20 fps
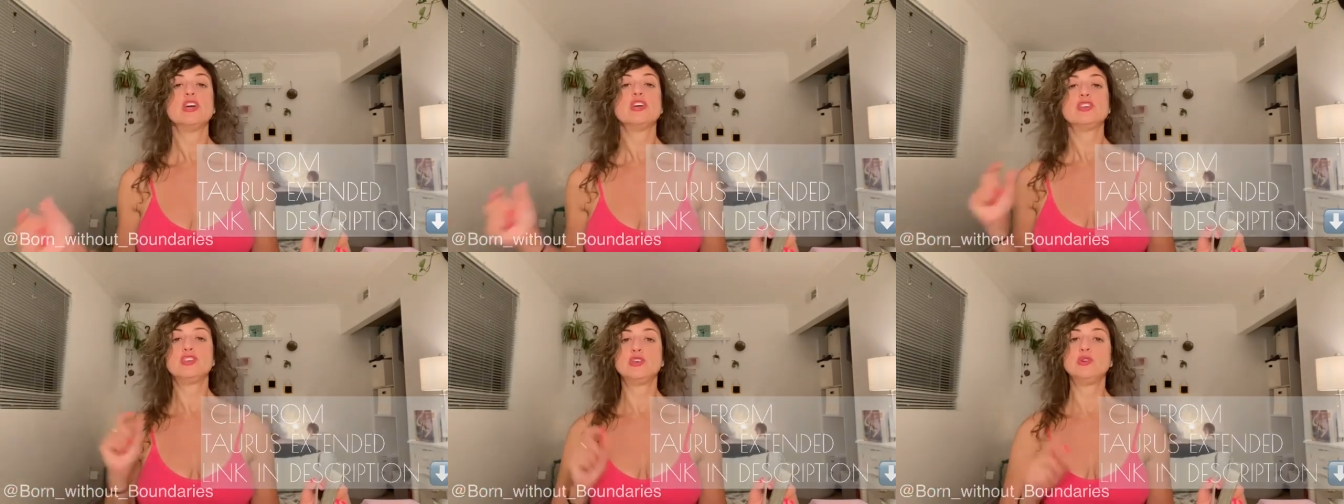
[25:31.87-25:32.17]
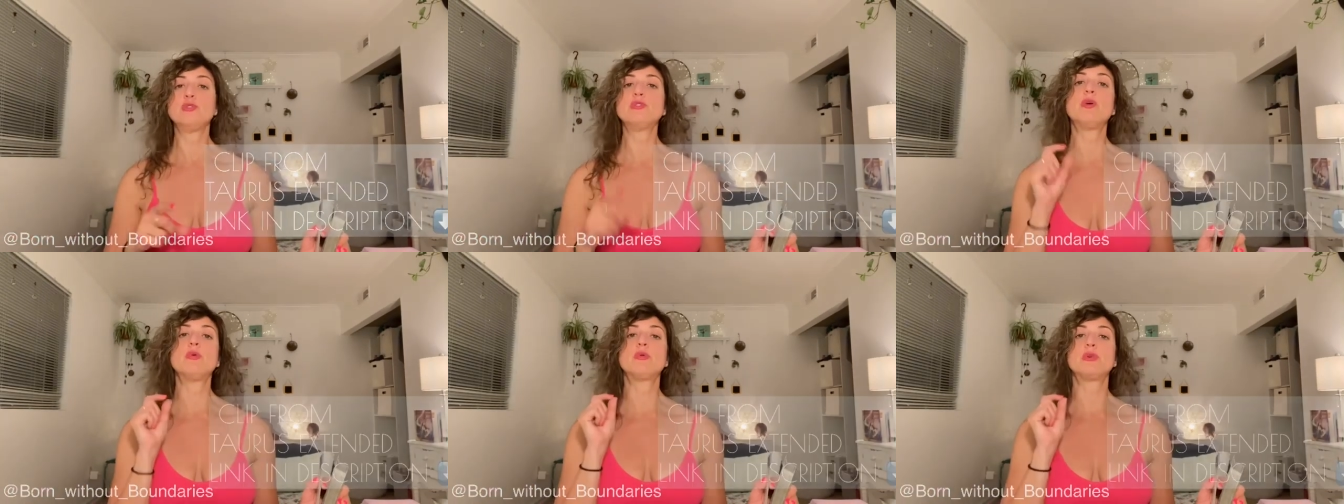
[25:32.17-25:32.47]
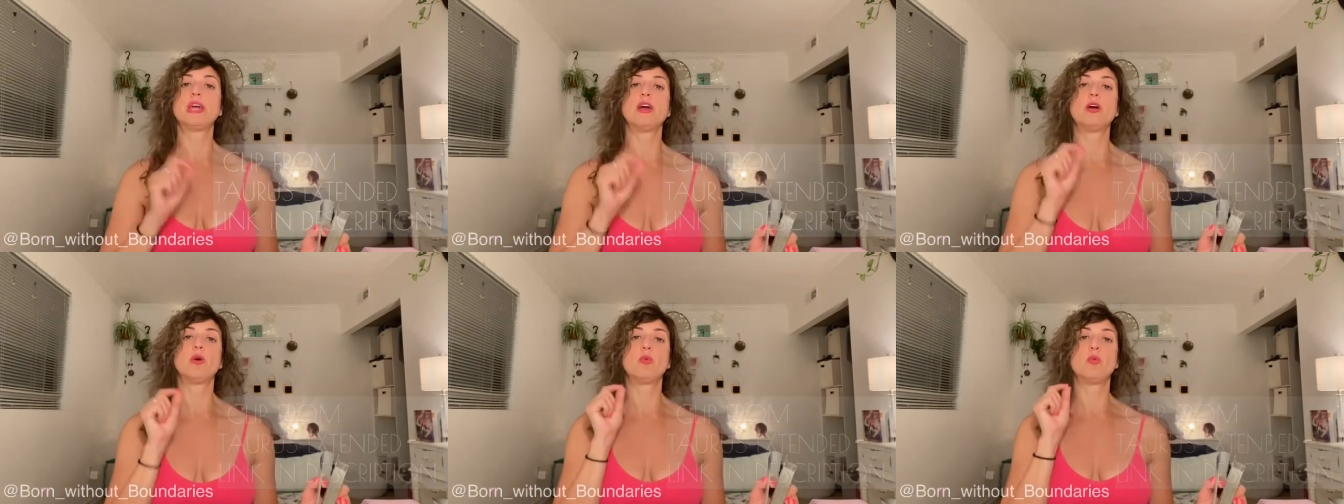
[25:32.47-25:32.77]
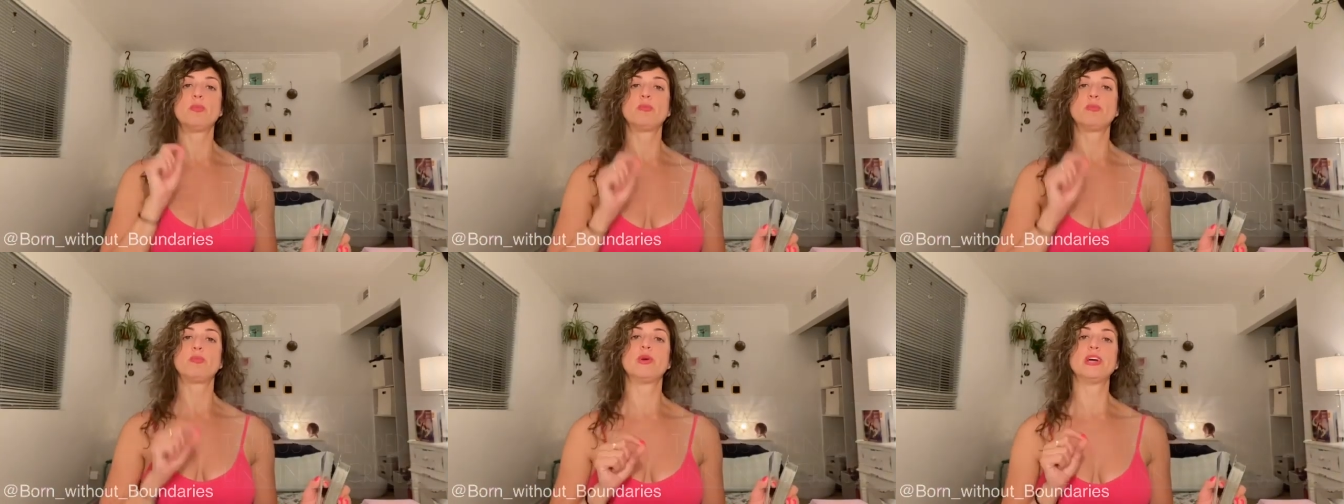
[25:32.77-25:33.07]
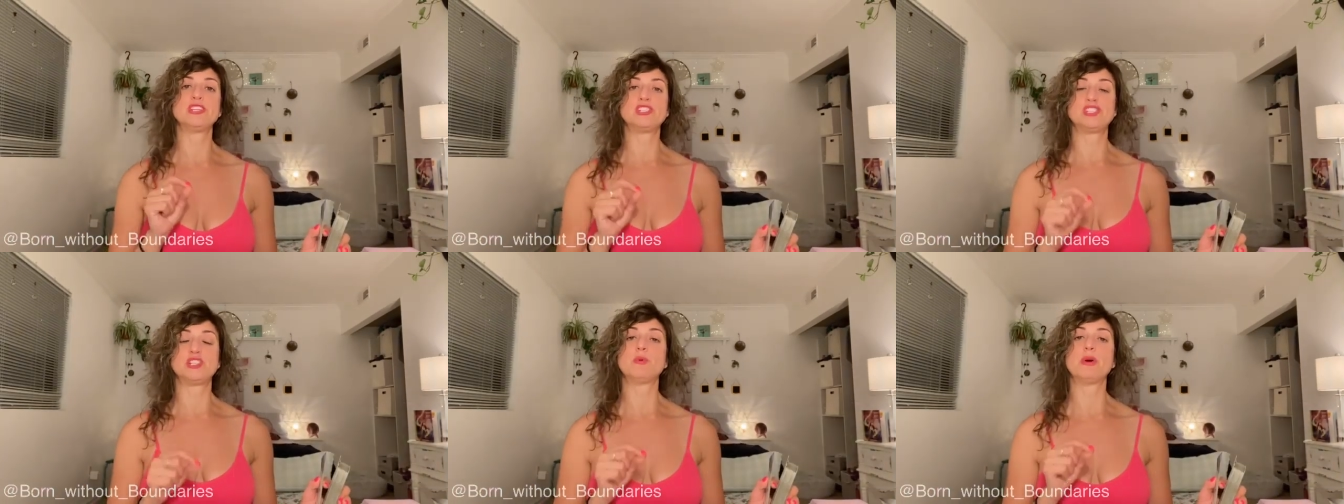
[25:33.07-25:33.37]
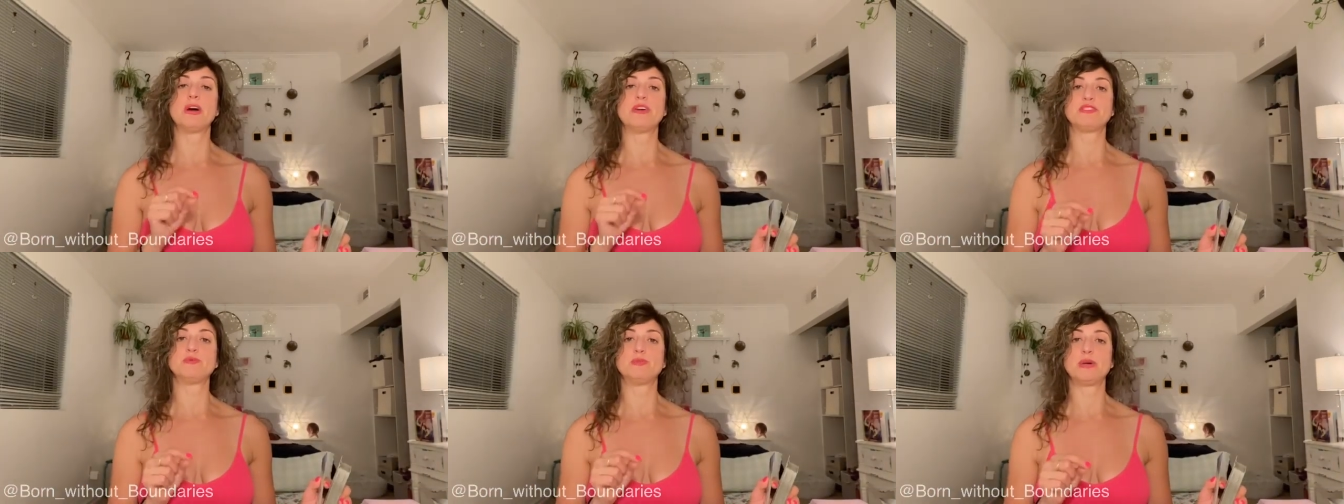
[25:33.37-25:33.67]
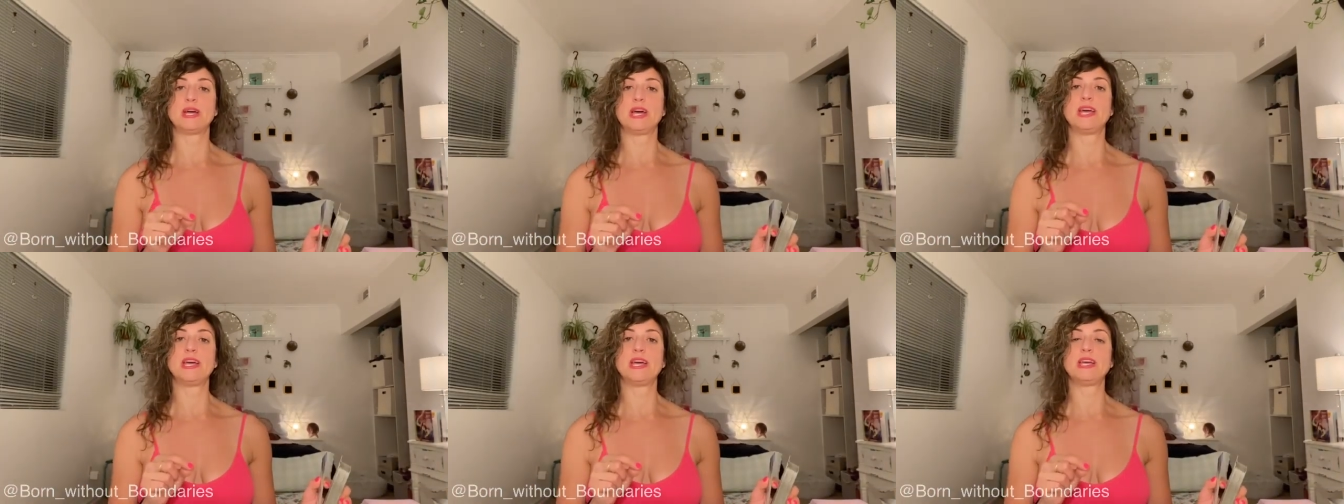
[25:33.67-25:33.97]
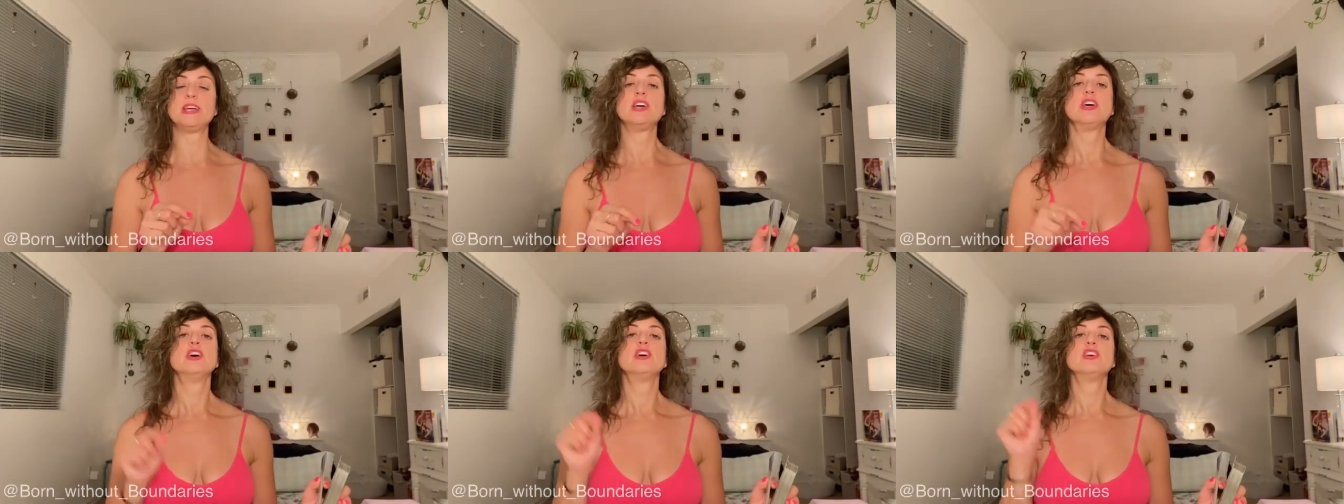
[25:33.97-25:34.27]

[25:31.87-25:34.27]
You don't care what price you have to pay.